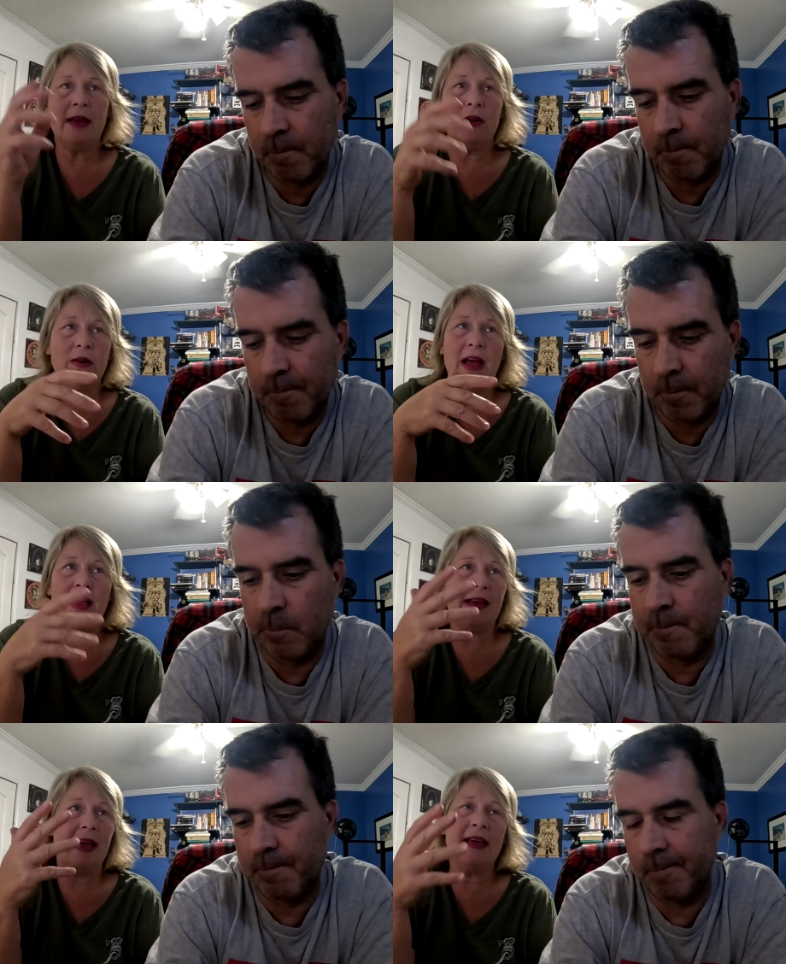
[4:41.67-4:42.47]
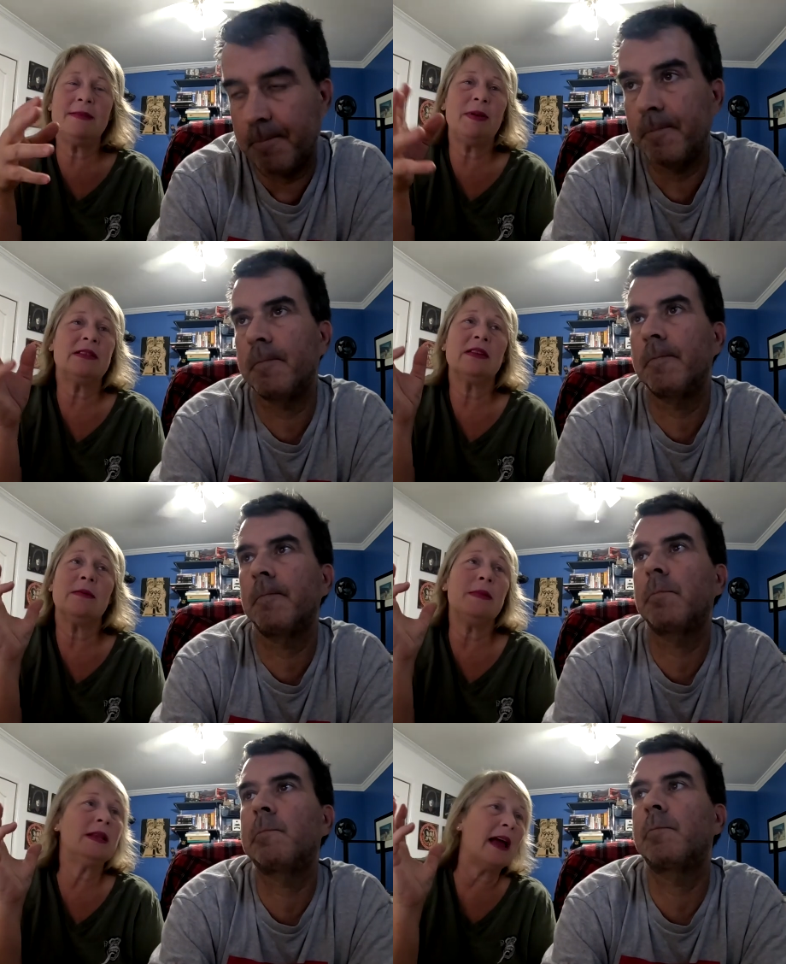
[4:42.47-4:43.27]
Speaker 1: You know, and I had been
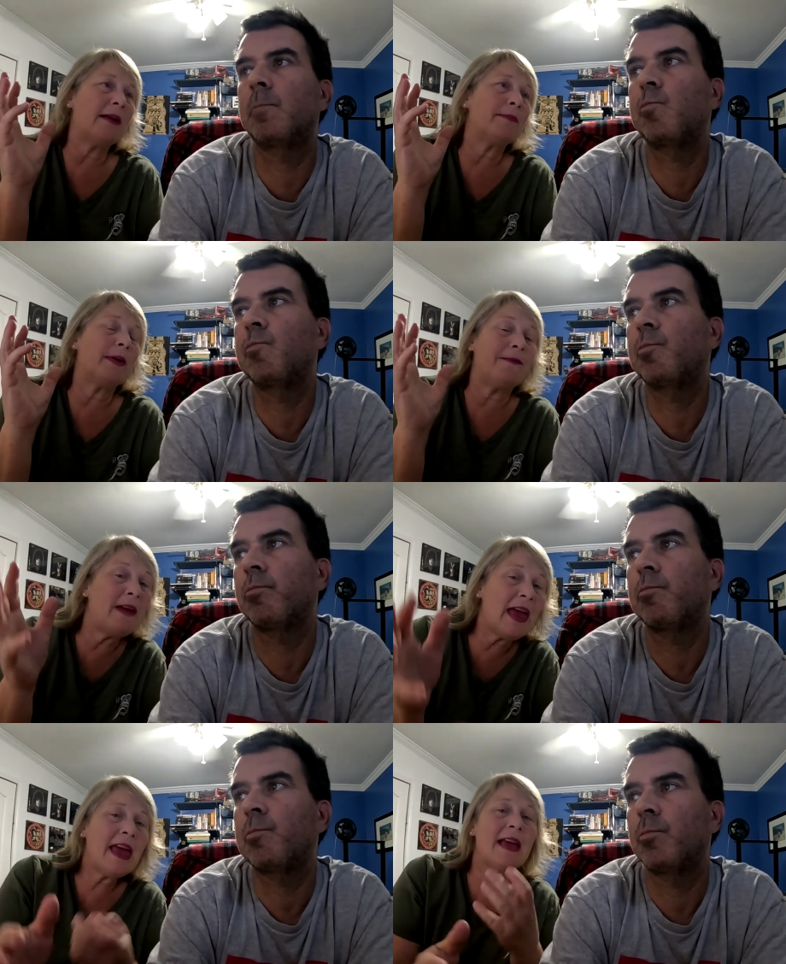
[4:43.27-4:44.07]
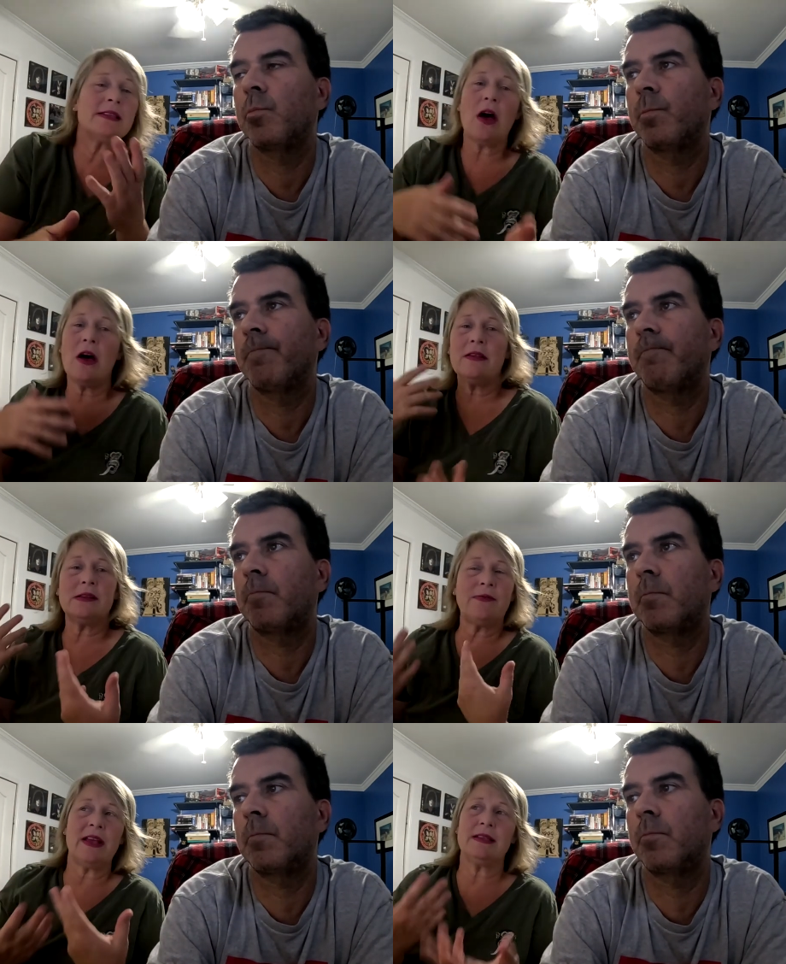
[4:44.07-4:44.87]
to the midnight buffets, all
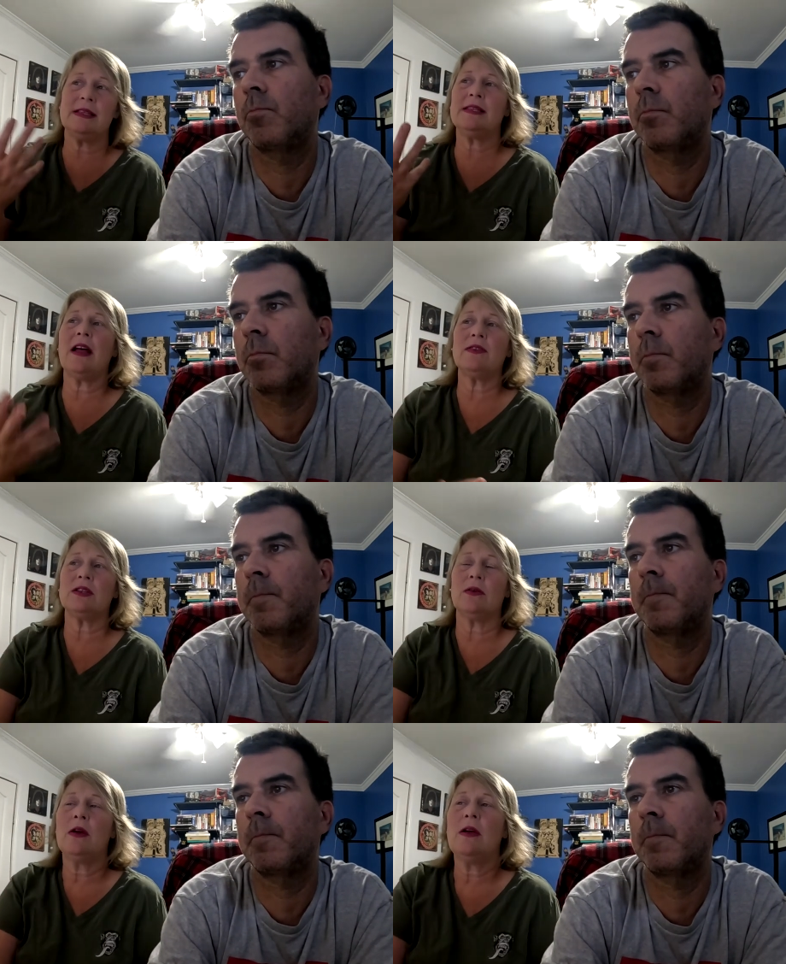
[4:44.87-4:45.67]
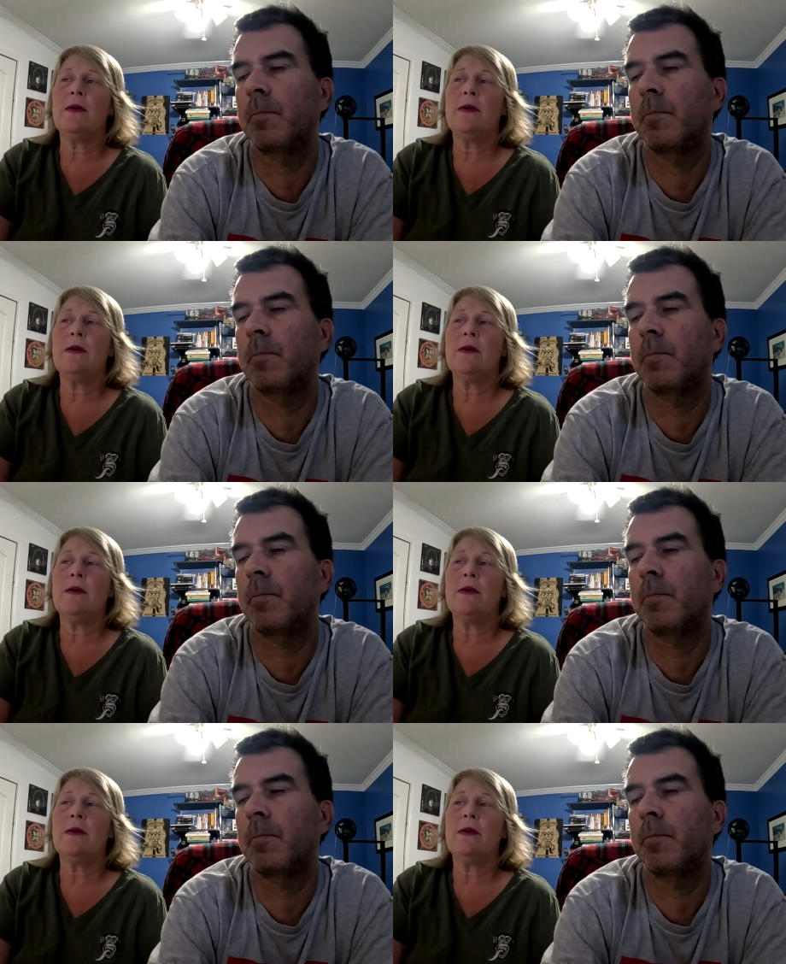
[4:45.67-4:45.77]
this fancy stuff. So